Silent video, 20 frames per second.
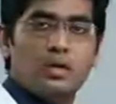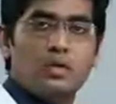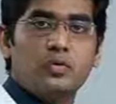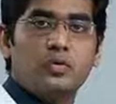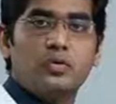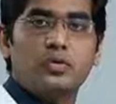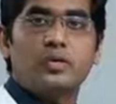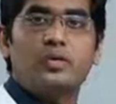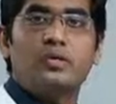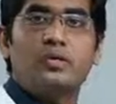
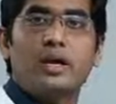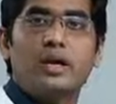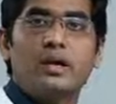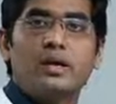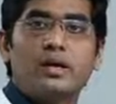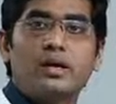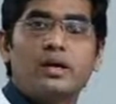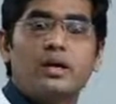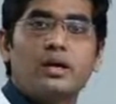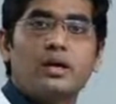you
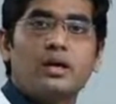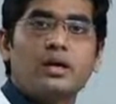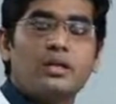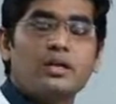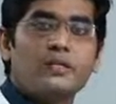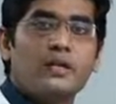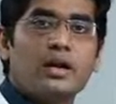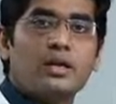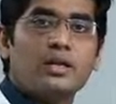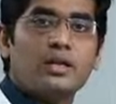can
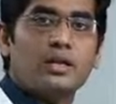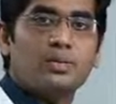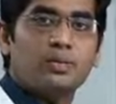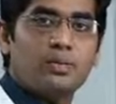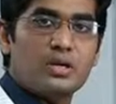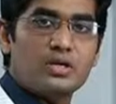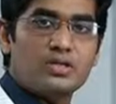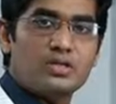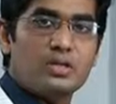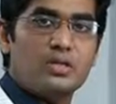divide that
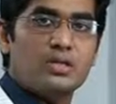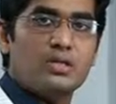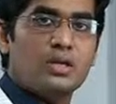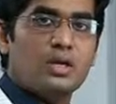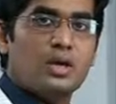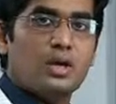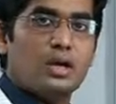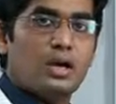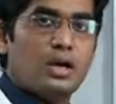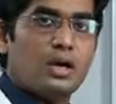patient
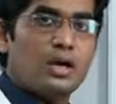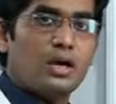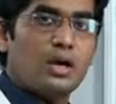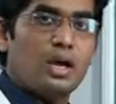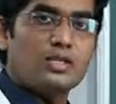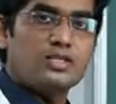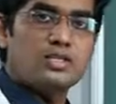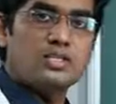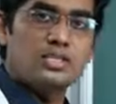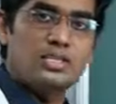
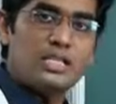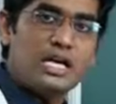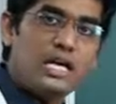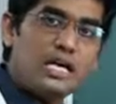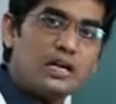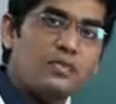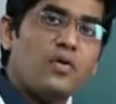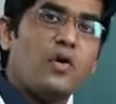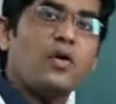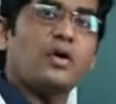as a
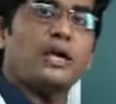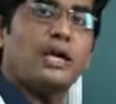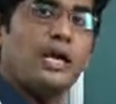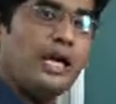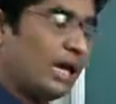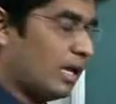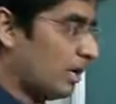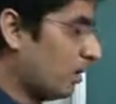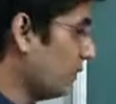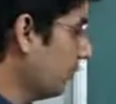CRF or
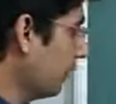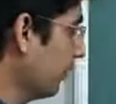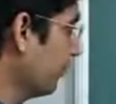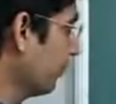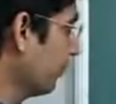ARF.